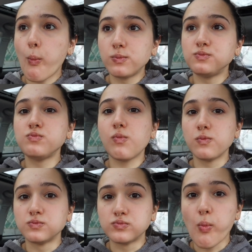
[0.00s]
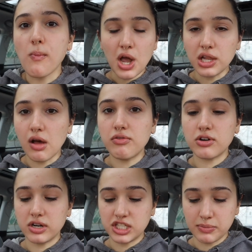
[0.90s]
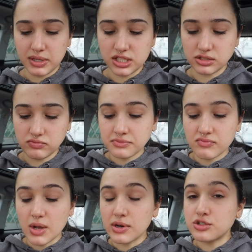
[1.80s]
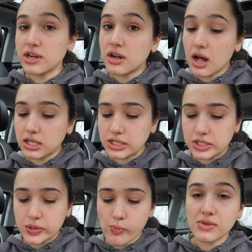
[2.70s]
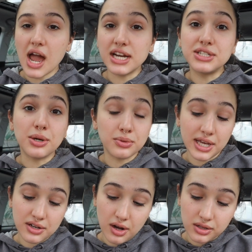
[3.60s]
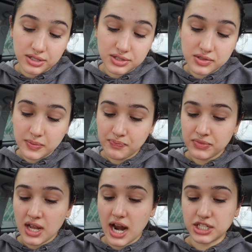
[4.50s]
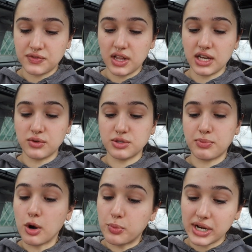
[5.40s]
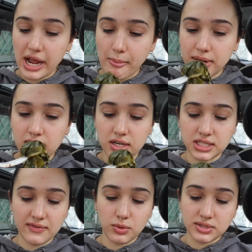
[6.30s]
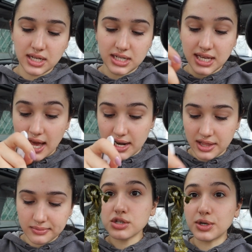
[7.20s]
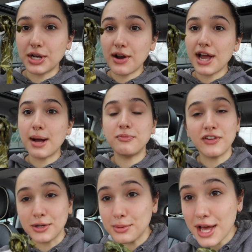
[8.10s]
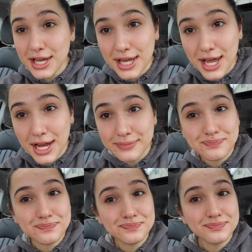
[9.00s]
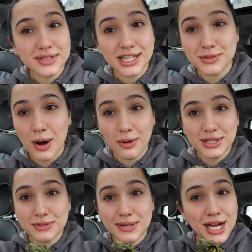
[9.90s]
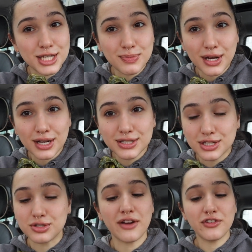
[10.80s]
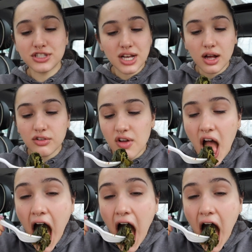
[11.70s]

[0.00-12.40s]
I love curry chickpeas. Now we're gonna try collards. I don't like collards. I just felt like it was appropriate because everyone said to get it. So here I am. If I don't like it, it's probably just my taste buds. You can try it for yourself.